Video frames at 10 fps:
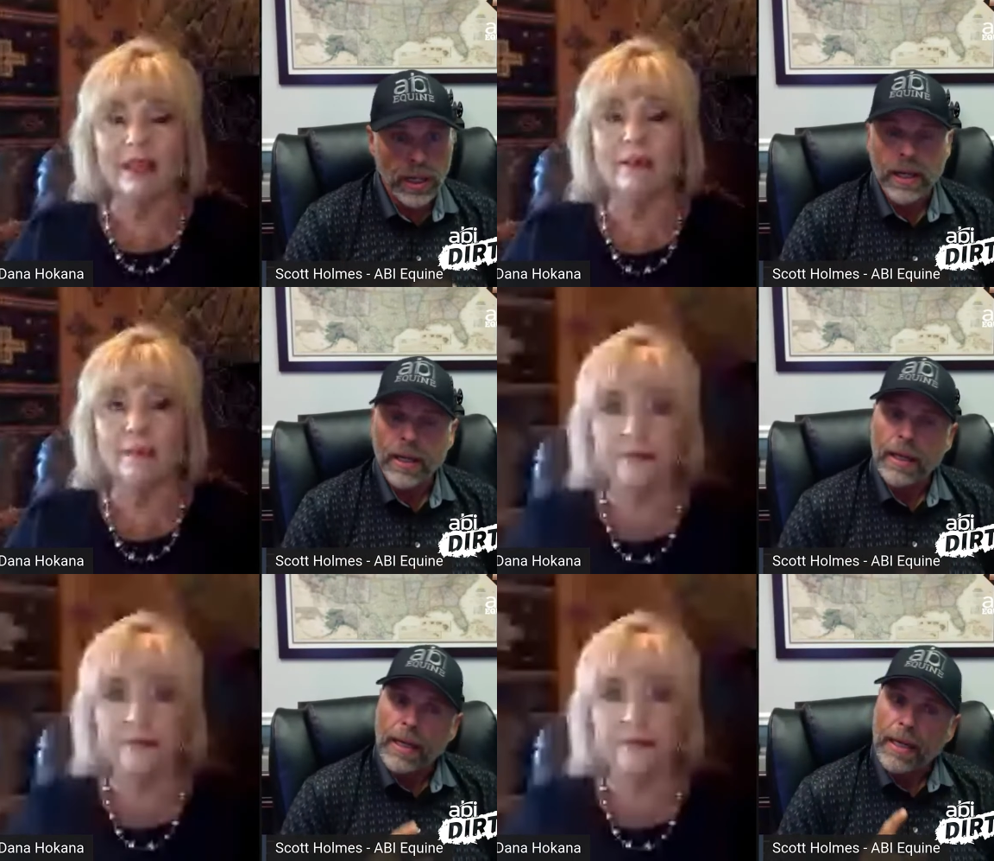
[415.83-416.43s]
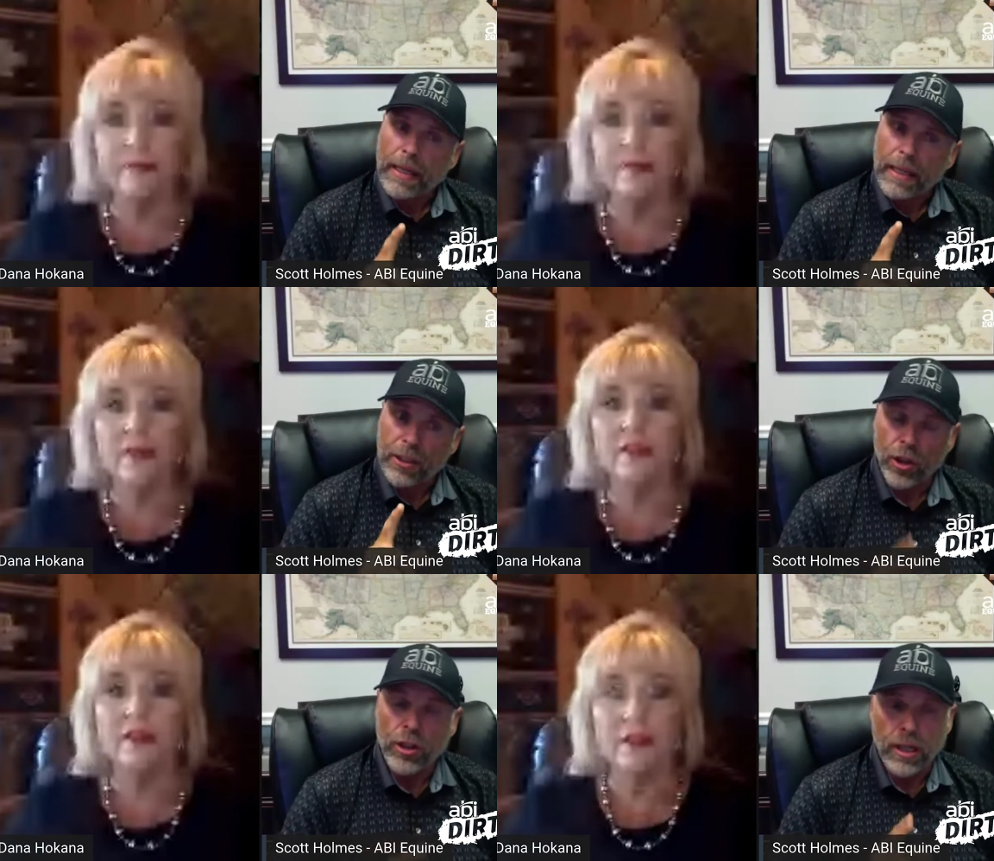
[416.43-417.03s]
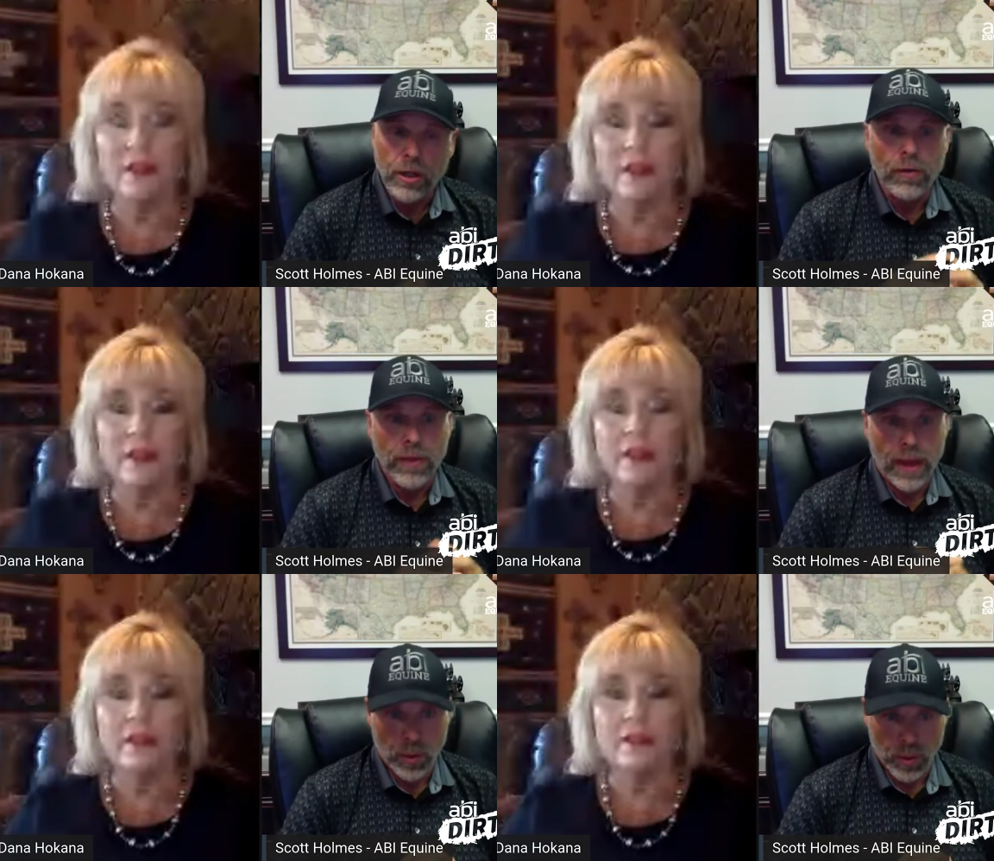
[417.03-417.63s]
Speaker 1: yeah. it took a year for
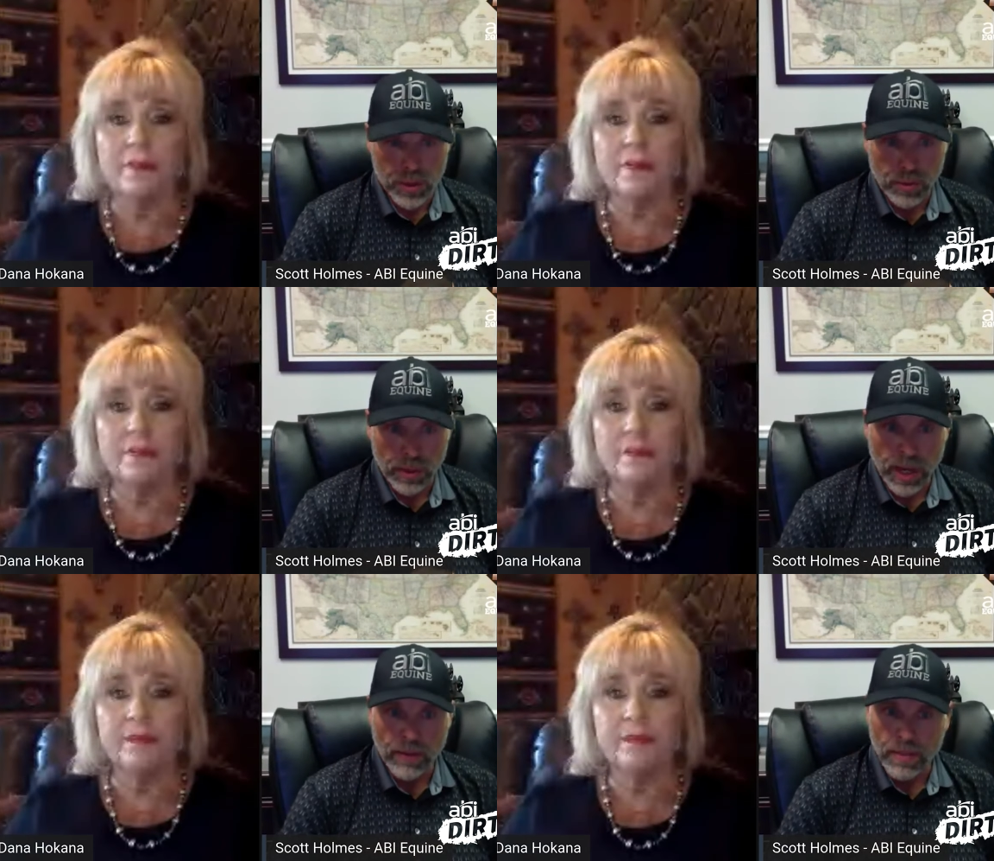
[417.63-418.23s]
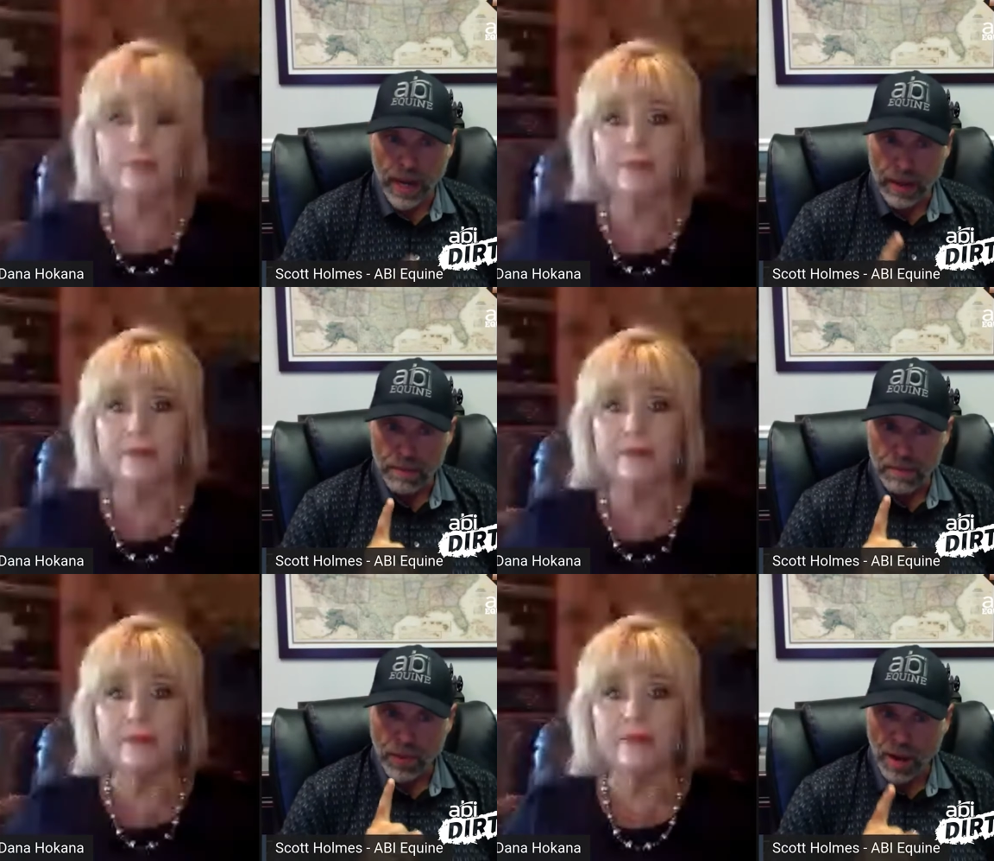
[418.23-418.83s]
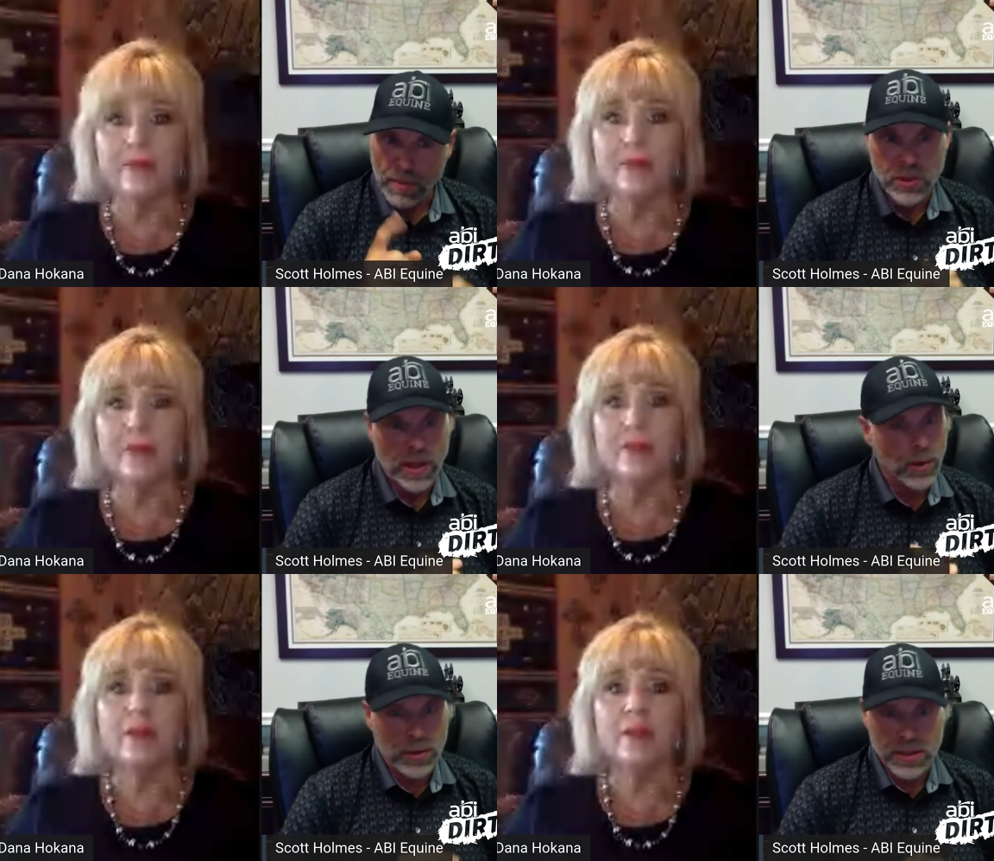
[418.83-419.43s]
that horse to recover, but I promise you
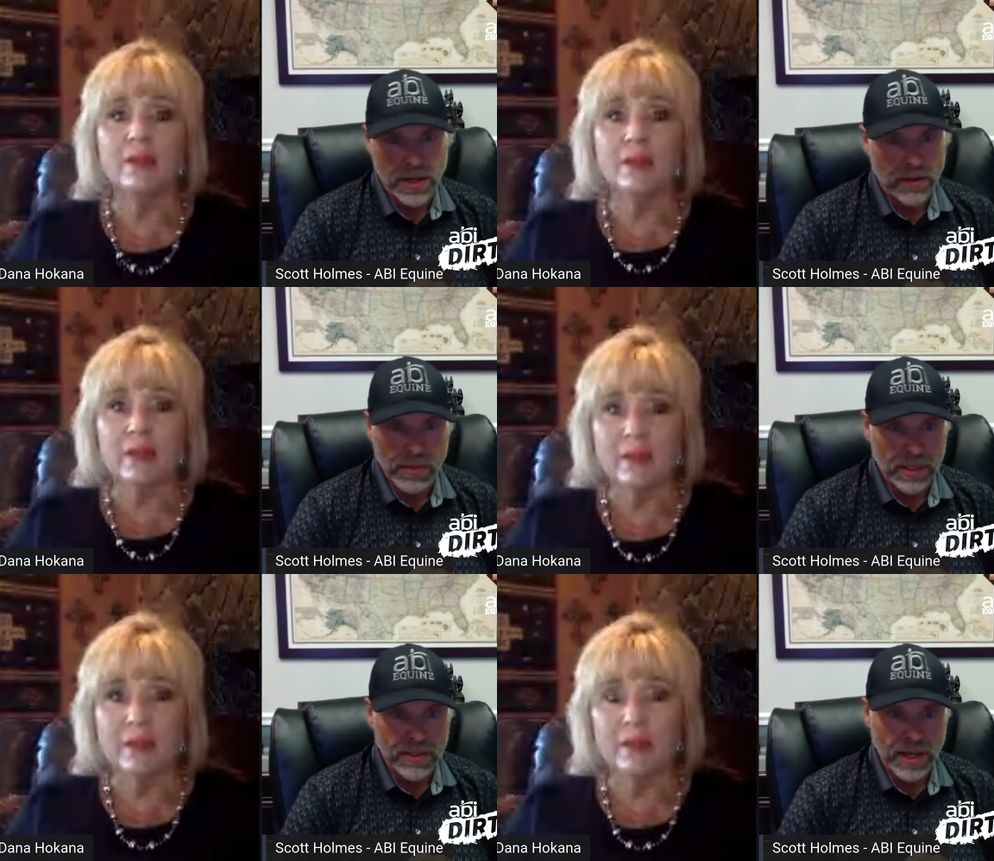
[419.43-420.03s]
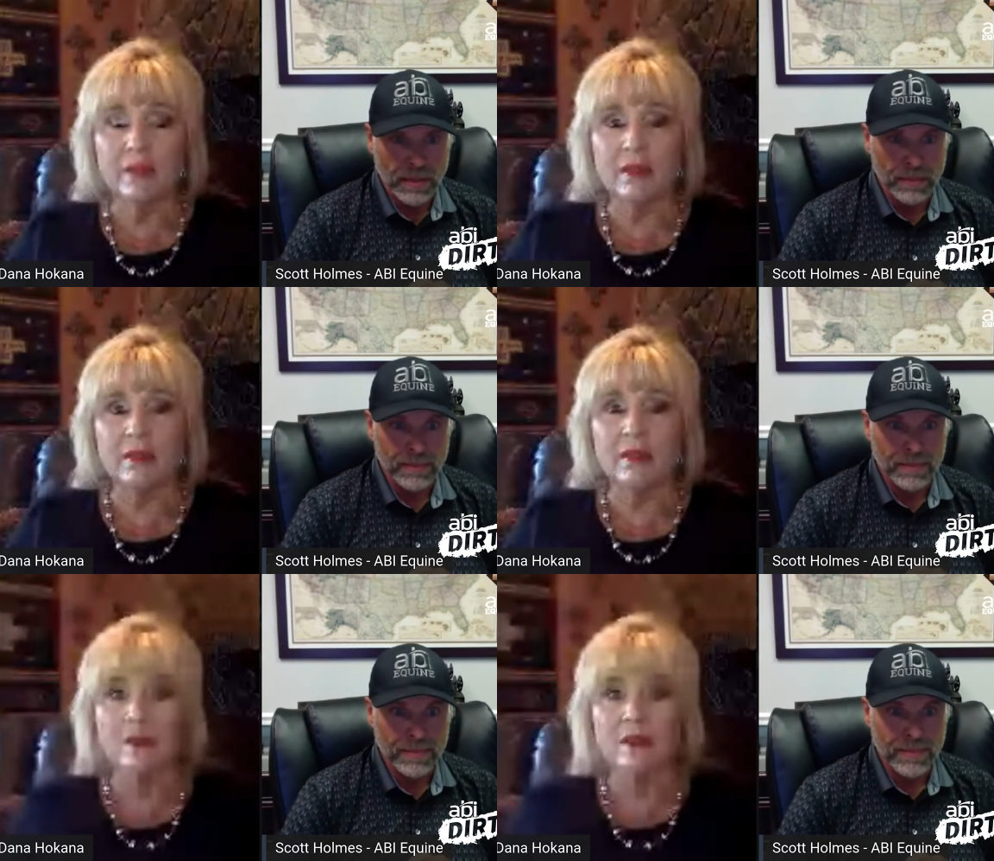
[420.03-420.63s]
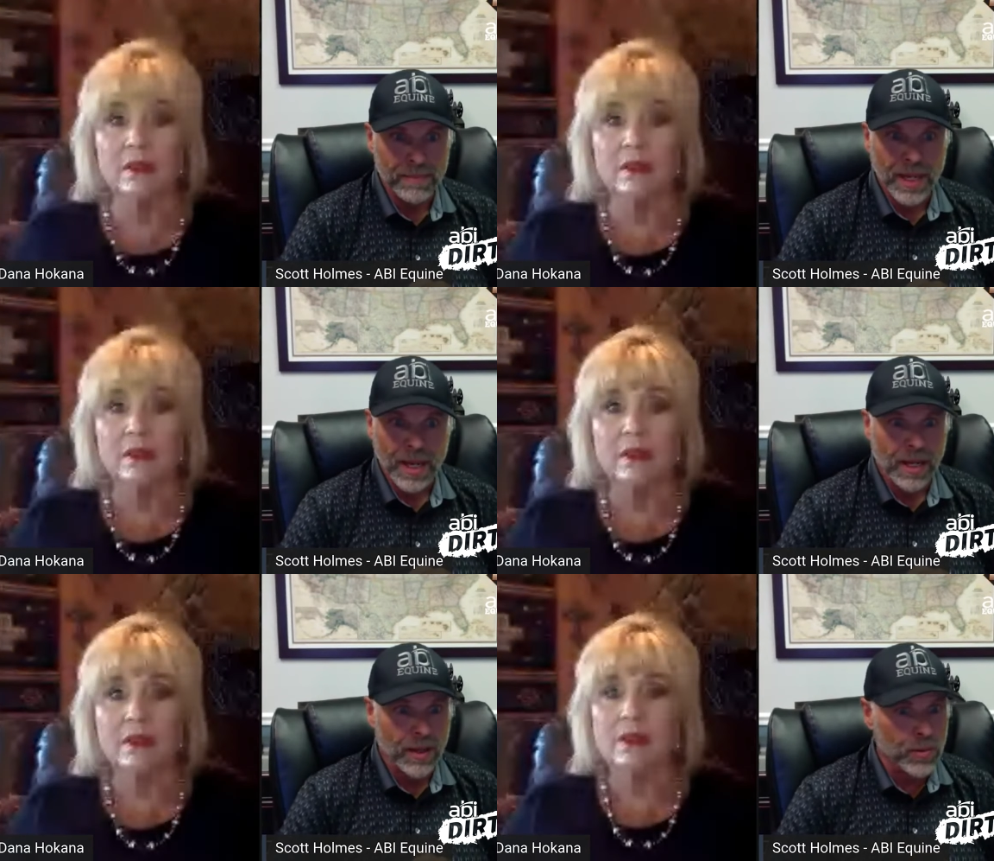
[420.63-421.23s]
that horse has never been the same.
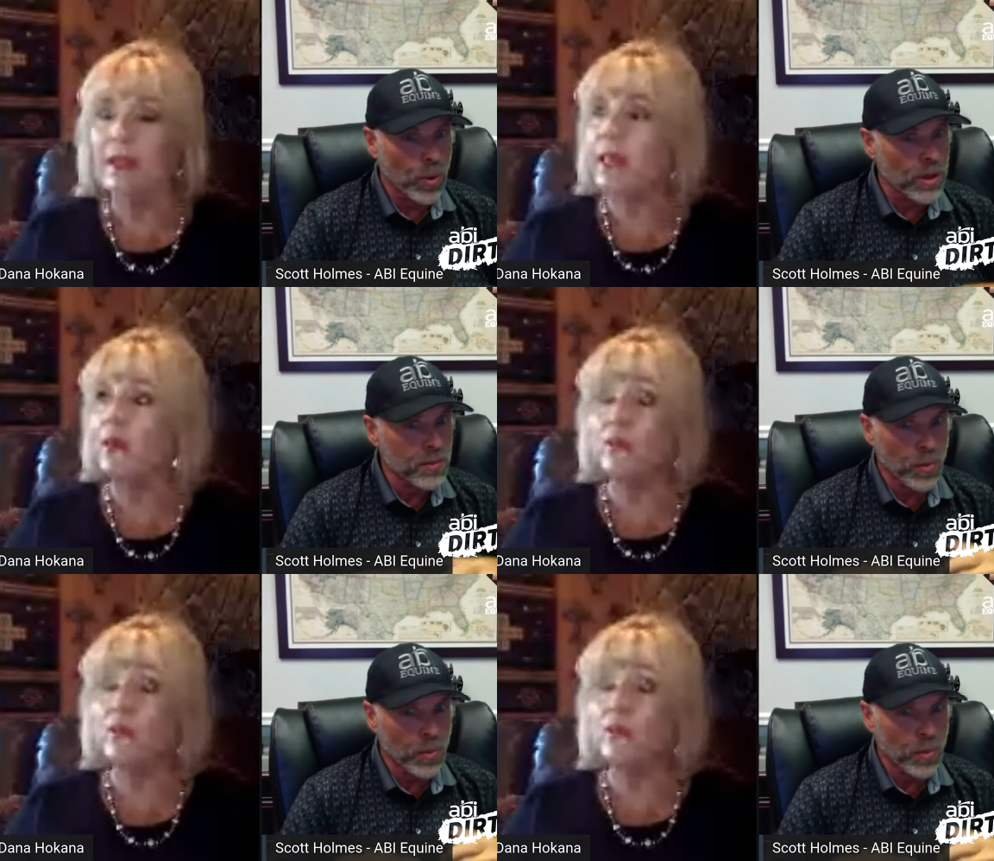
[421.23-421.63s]
Because once, no,